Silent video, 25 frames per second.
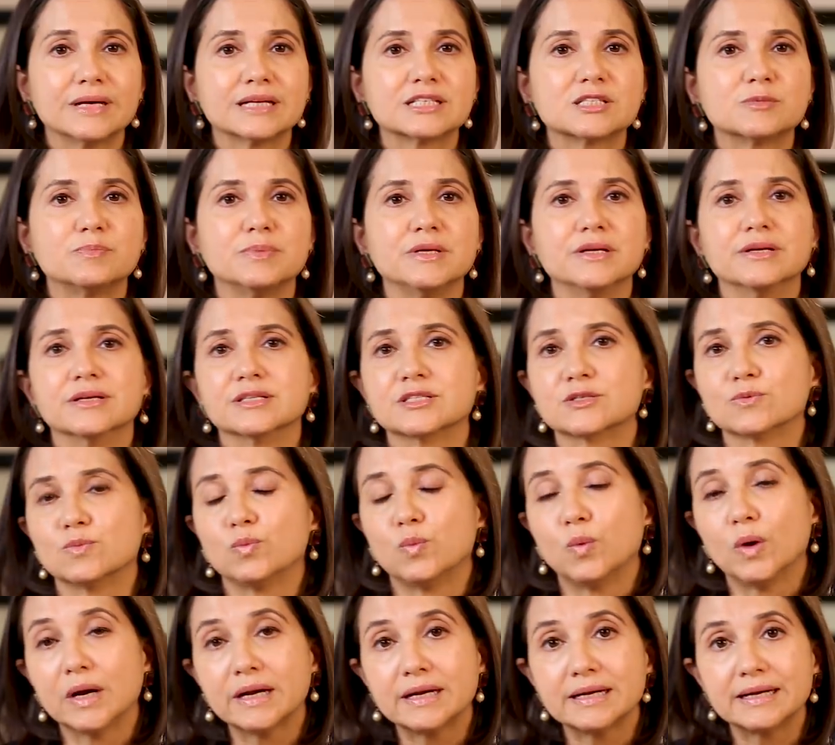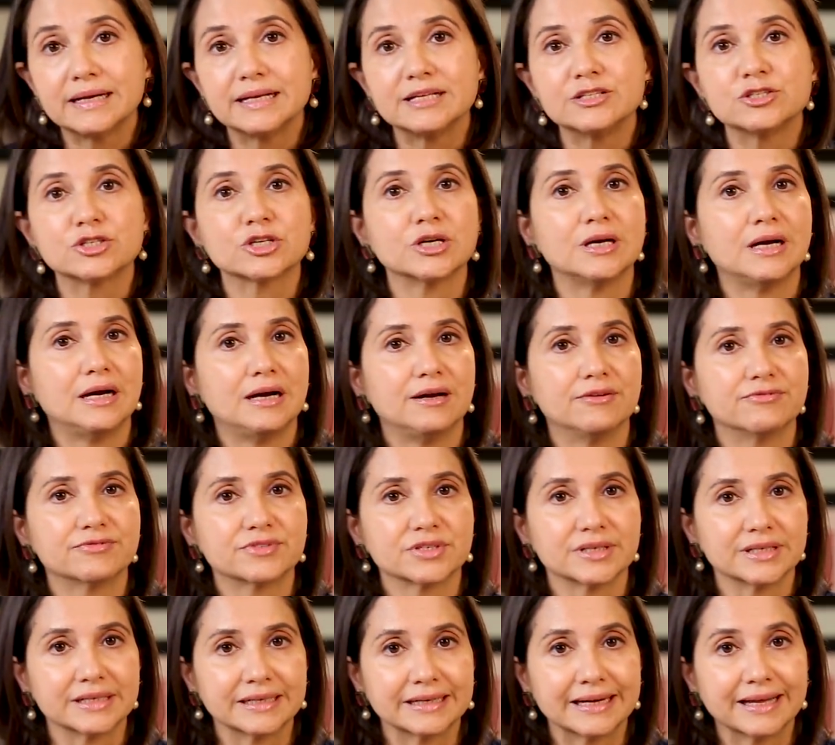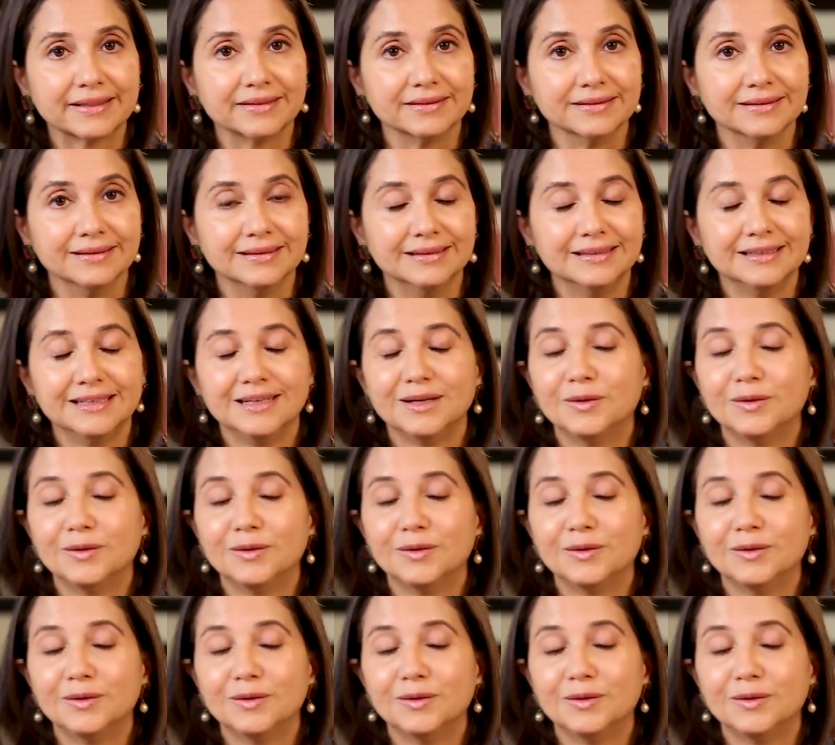experience one danger after another.